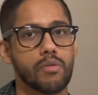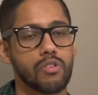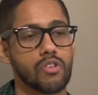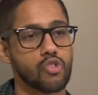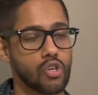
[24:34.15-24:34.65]
with
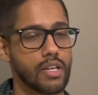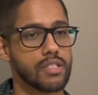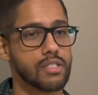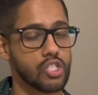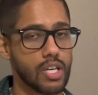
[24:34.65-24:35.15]
your
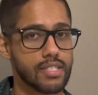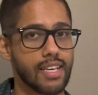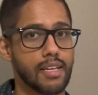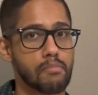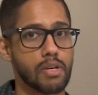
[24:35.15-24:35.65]
chest
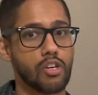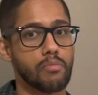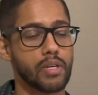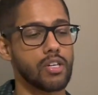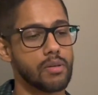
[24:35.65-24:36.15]
getting bigger and
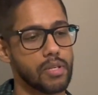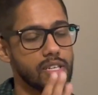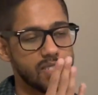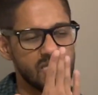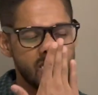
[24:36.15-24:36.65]
bigger
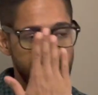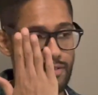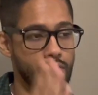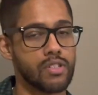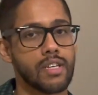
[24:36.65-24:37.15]
because your
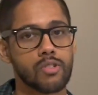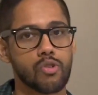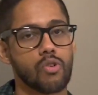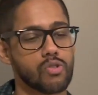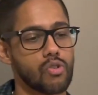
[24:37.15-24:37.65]
front delts
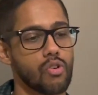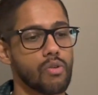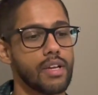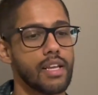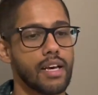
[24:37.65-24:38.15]
are also
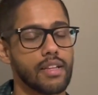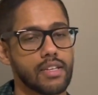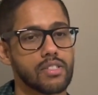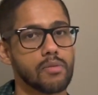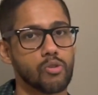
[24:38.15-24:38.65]
growing at like a
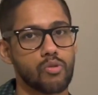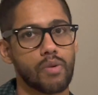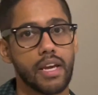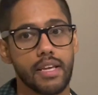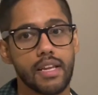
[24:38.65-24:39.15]
similar
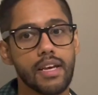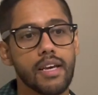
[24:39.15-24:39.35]
rate,